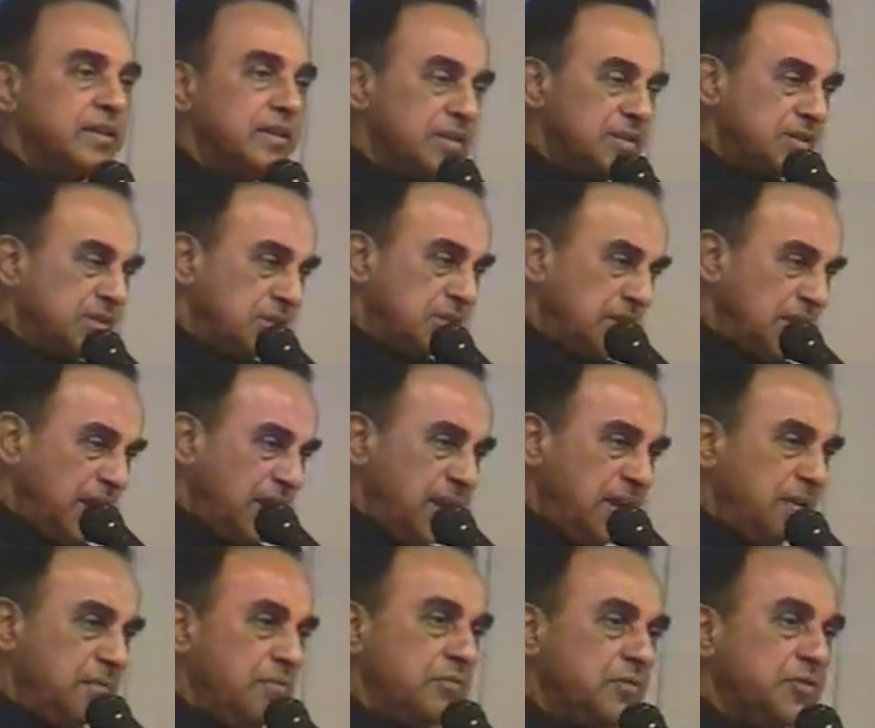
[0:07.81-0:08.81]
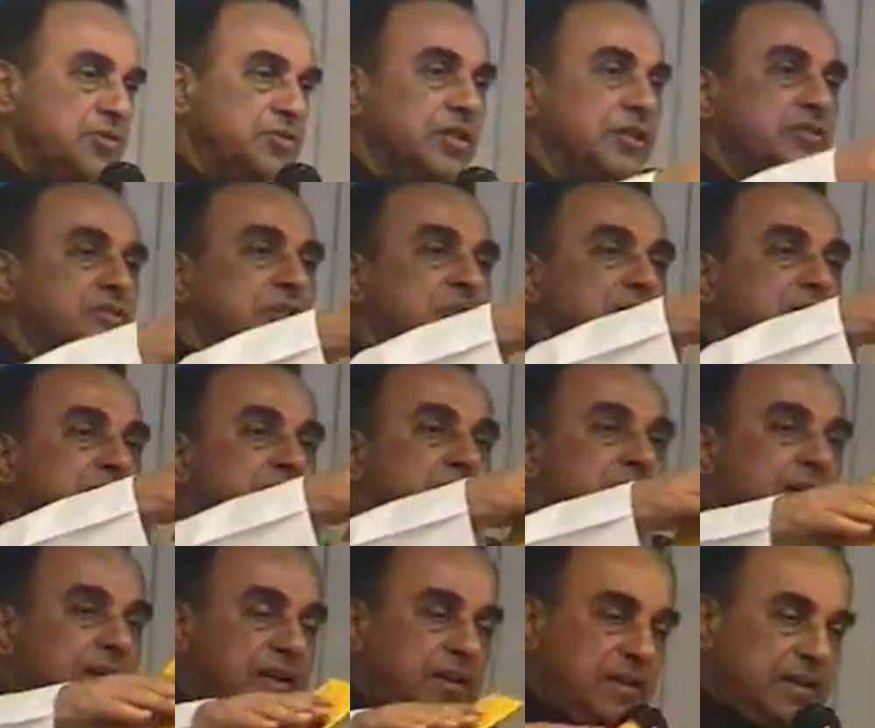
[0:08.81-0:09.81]
The same structure is
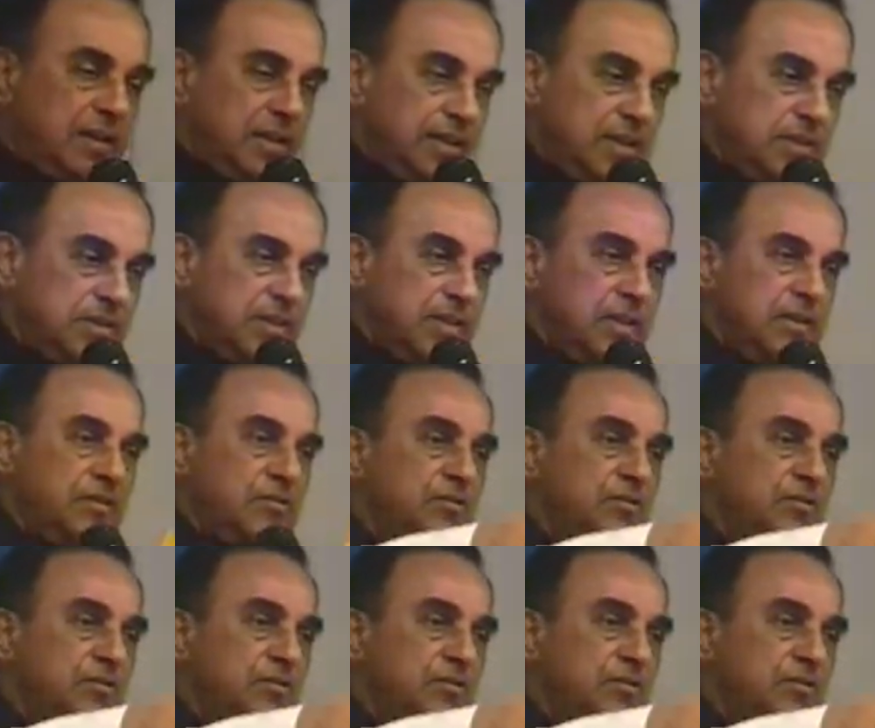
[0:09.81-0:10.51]
there. It's a